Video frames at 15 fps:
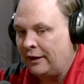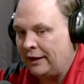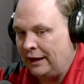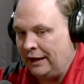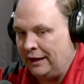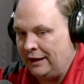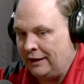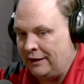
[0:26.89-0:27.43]

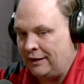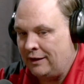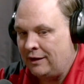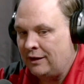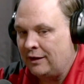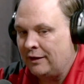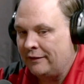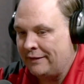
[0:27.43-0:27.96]
And
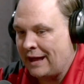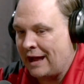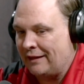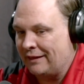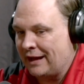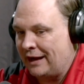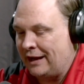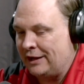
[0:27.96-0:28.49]
that
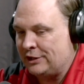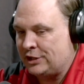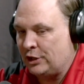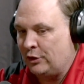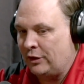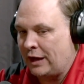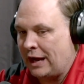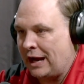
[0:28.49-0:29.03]
led
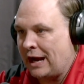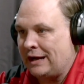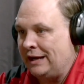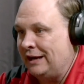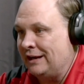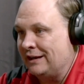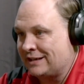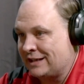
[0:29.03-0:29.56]
into, hey, I need
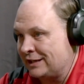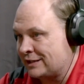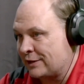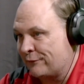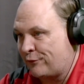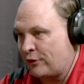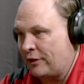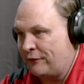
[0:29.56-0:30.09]
an
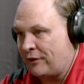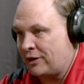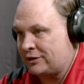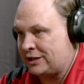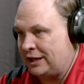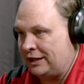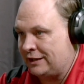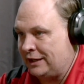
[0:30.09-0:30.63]
assistant for the
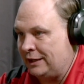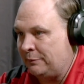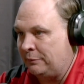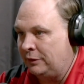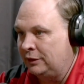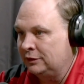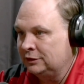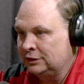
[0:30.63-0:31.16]
varsity team.
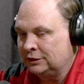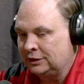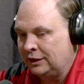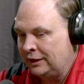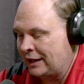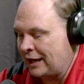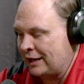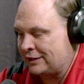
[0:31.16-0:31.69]

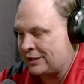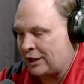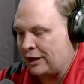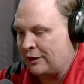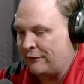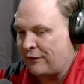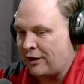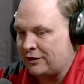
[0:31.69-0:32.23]
And I
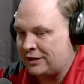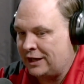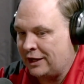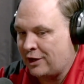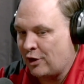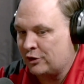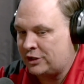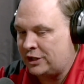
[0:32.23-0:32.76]
started varsity
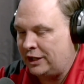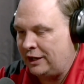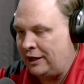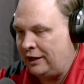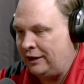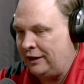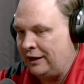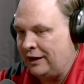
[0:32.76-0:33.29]

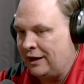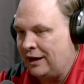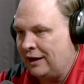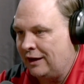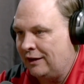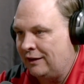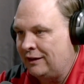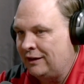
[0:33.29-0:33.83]
coaching in
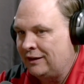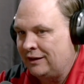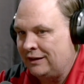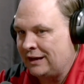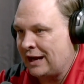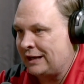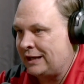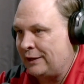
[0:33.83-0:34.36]

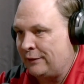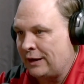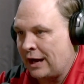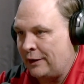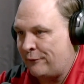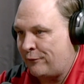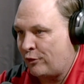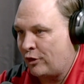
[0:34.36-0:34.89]

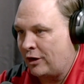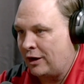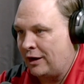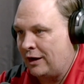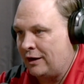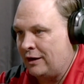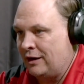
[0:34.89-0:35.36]
1994.